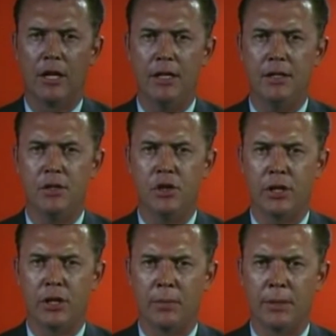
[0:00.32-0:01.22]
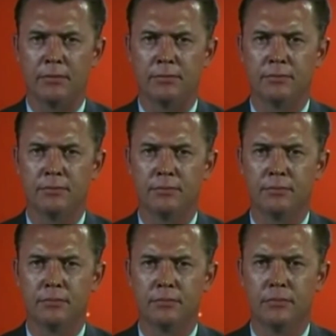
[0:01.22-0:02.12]
Ladies and gentlemen,
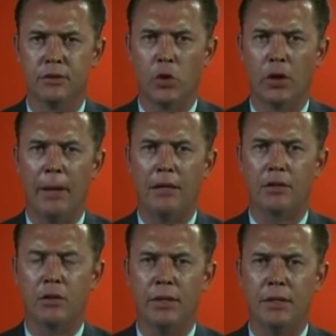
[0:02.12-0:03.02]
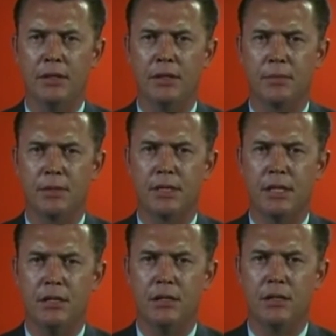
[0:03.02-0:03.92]
you're about to witness some
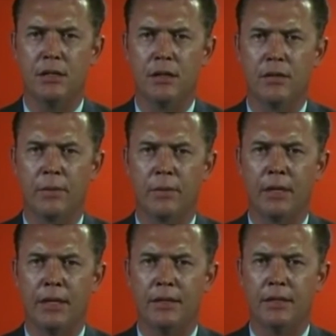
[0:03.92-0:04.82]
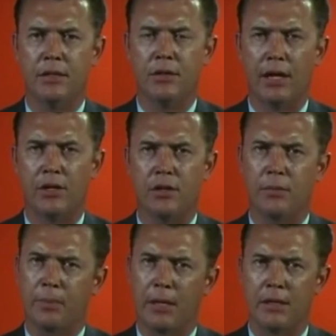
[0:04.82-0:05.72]
scenes from the next
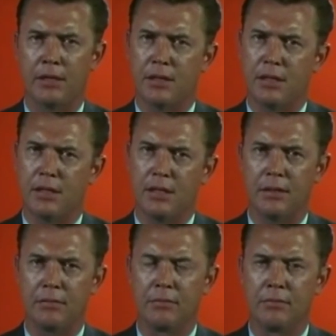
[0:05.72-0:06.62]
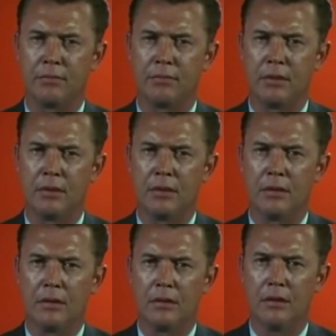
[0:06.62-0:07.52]
attraction to play this theater.
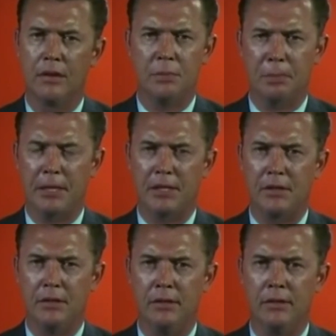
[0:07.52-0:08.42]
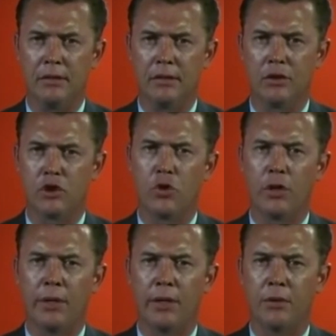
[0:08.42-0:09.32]
This picture,
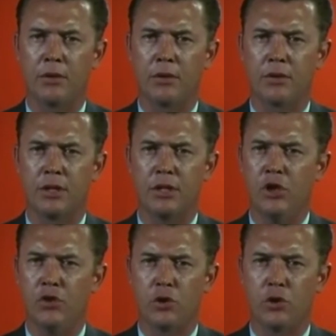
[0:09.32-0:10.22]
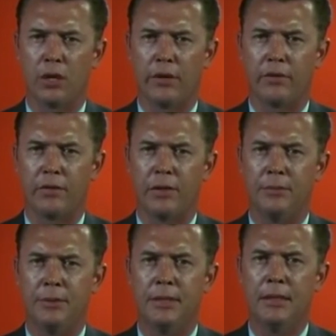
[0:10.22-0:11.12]
truly one of the most unusual ever
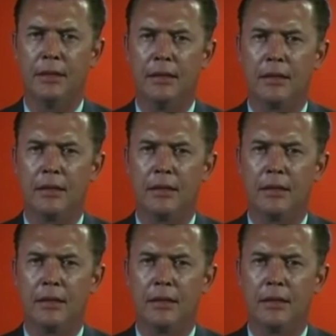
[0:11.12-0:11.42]
filmed,